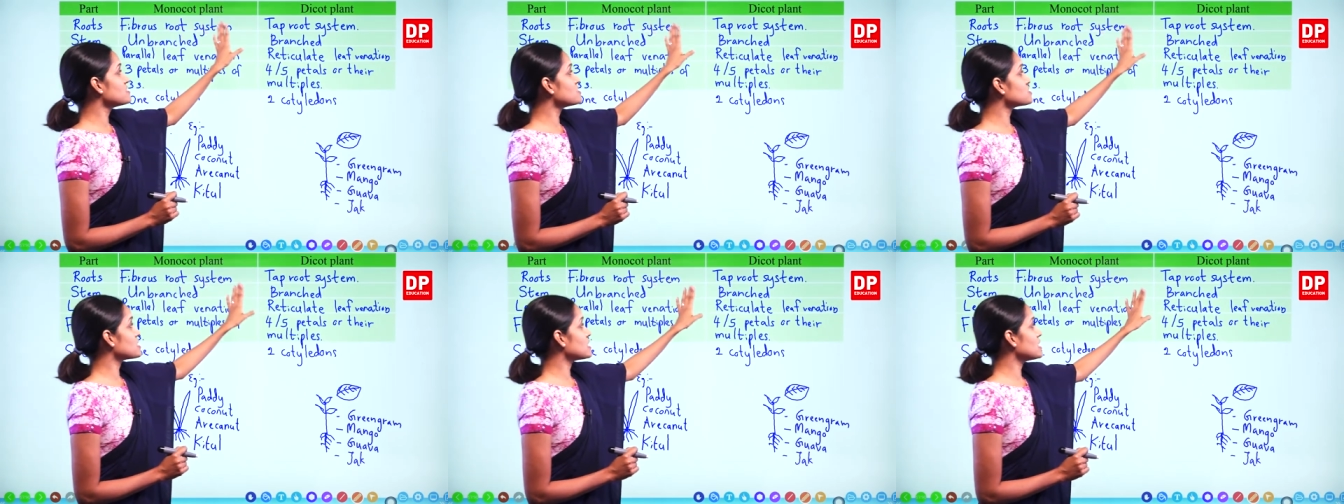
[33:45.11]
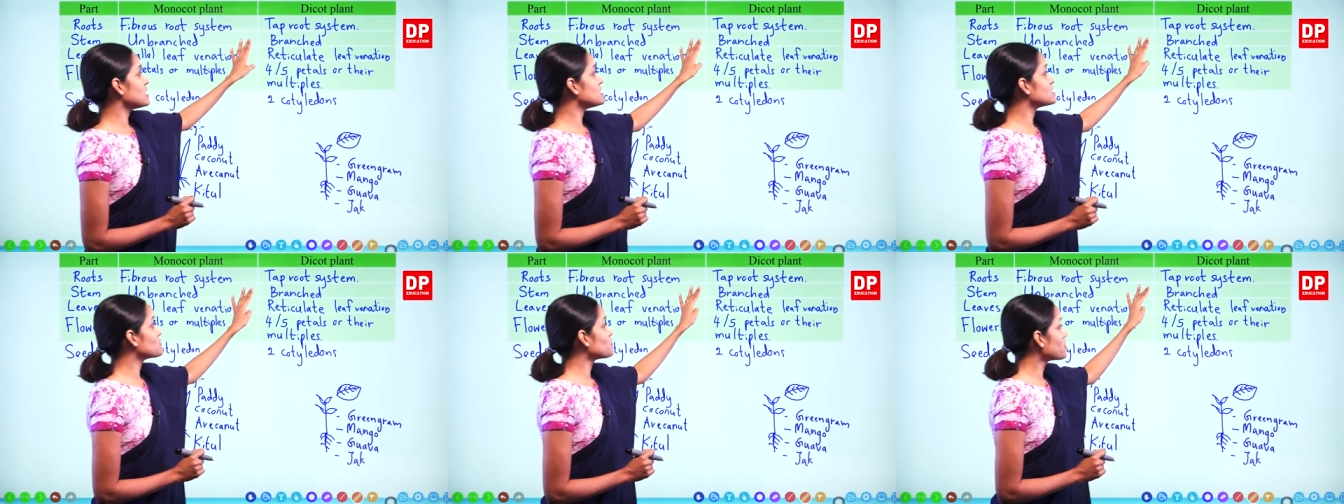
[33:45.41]

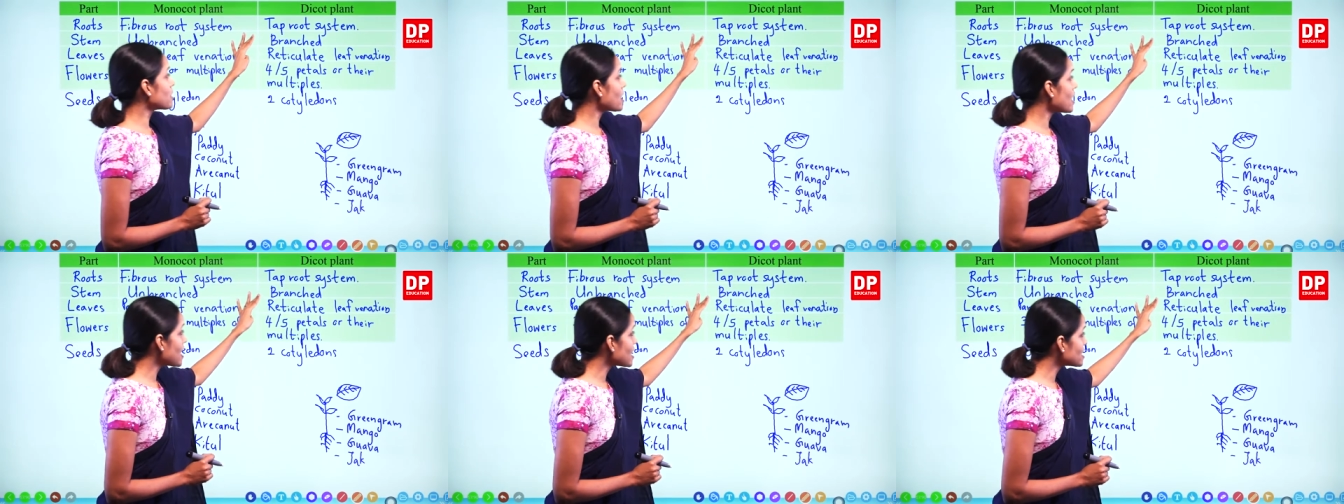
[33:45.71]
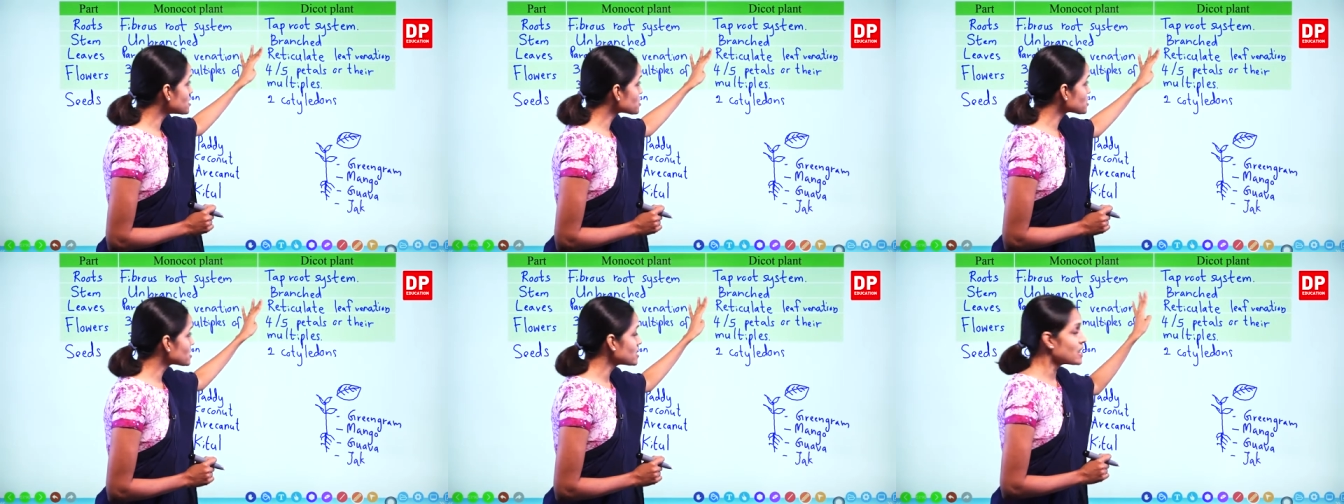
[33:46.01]
tree is
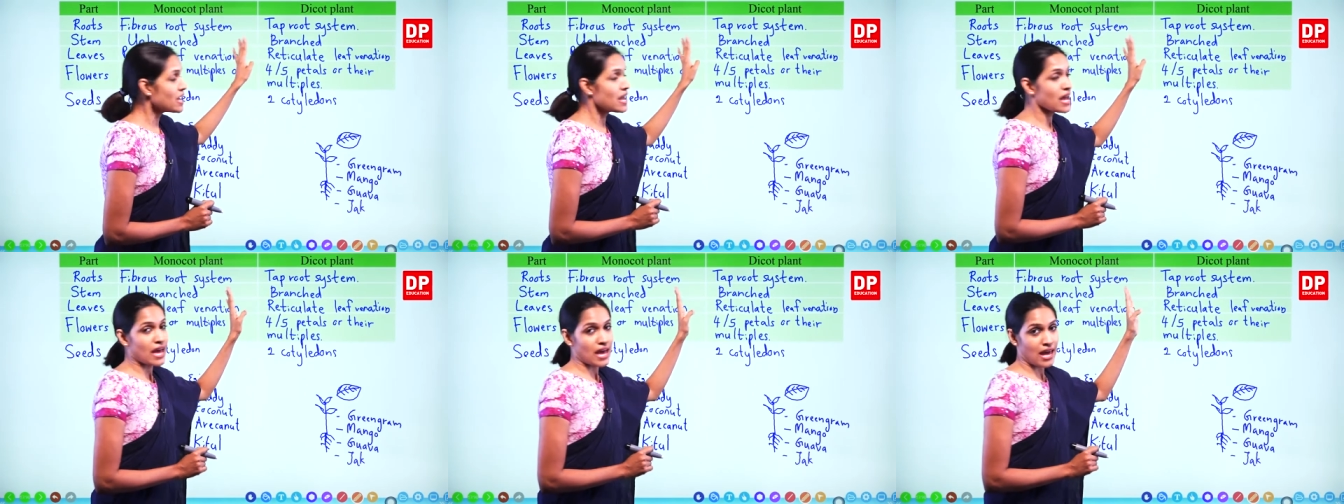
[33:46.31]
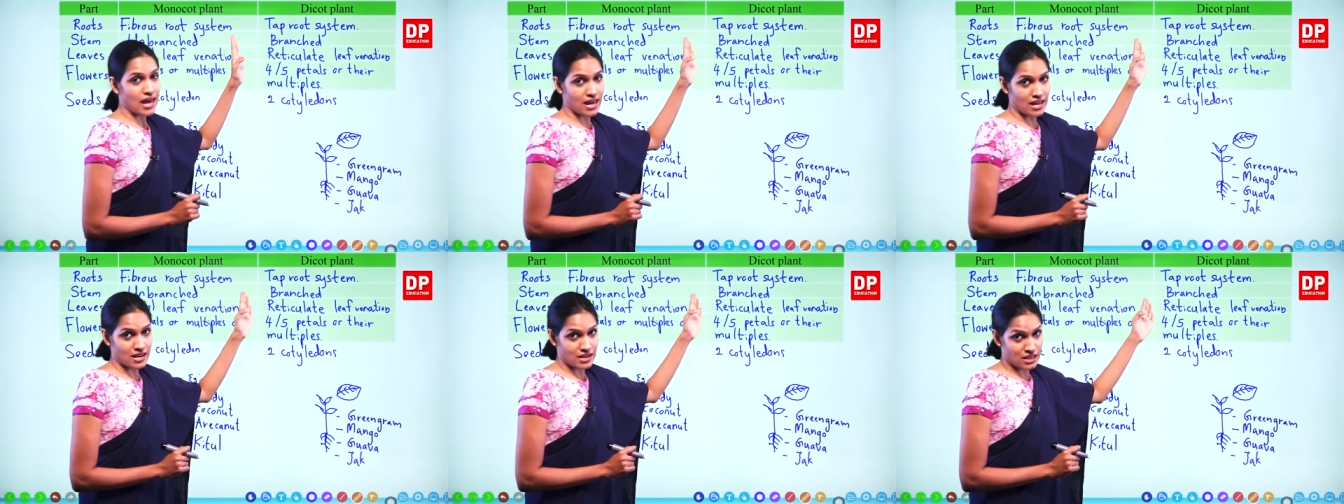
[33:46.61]
branched
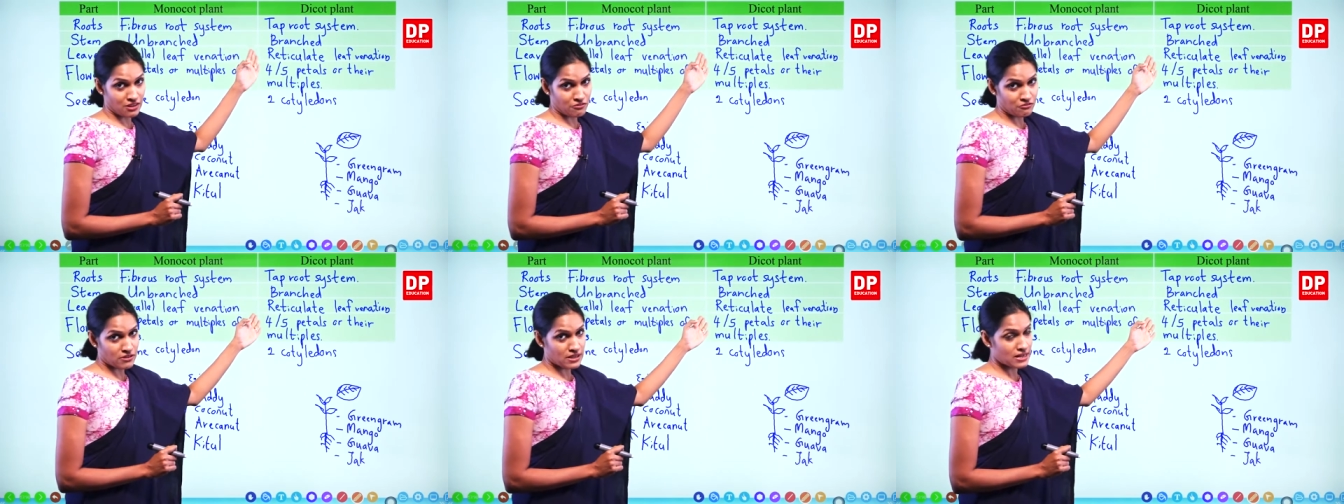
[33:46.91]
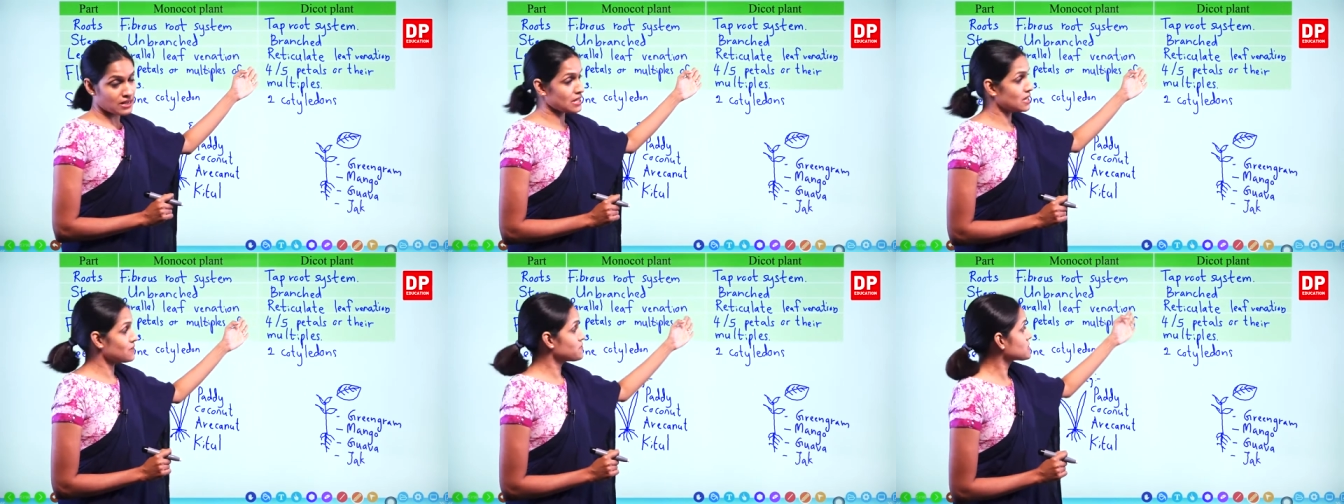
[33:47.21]
and if the
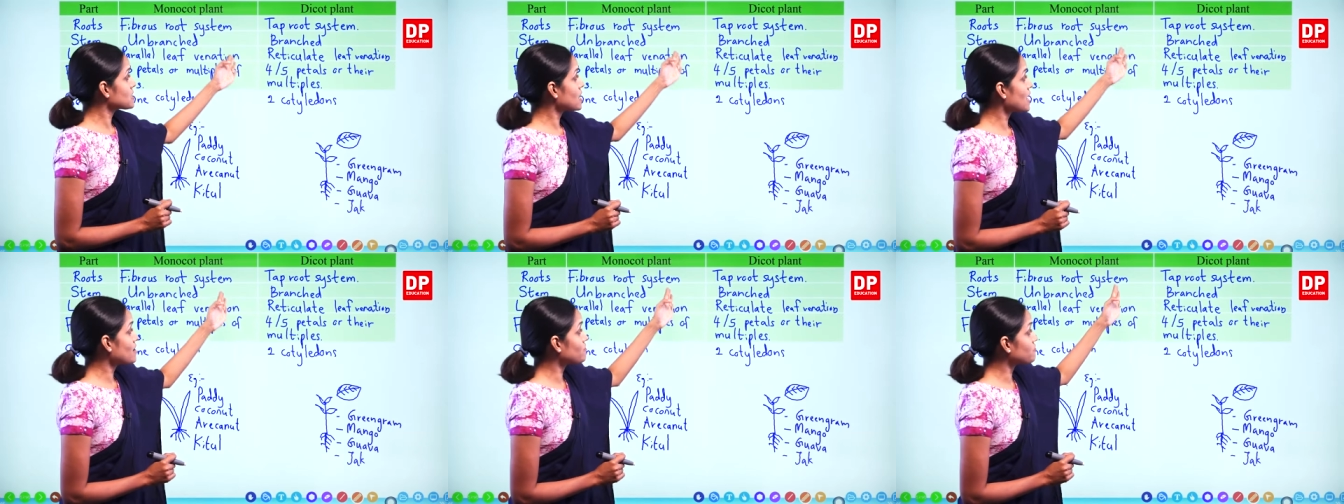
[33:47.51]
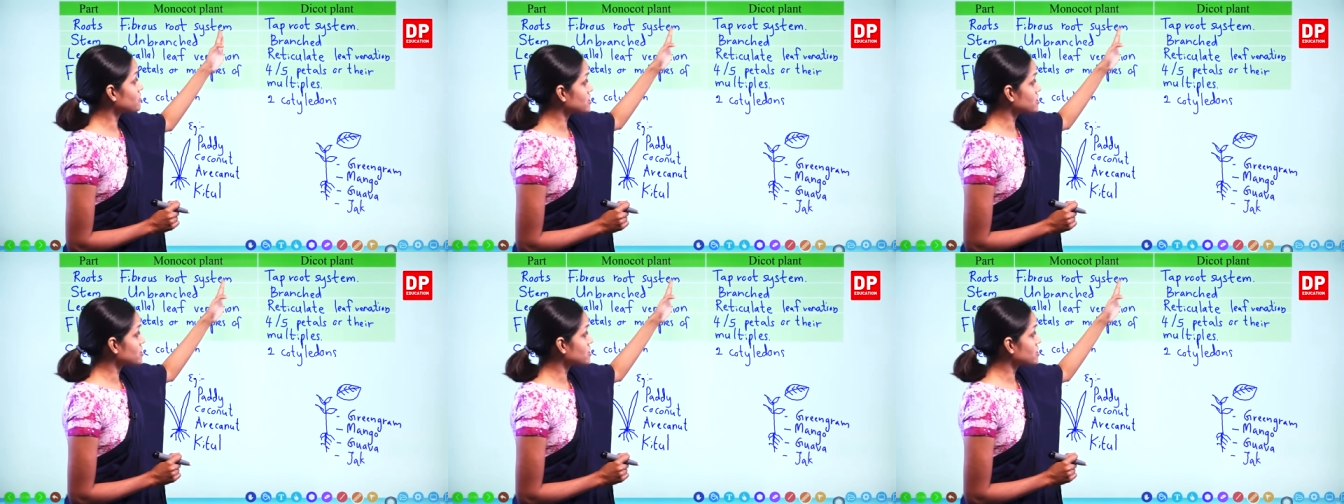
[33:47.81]
leaves have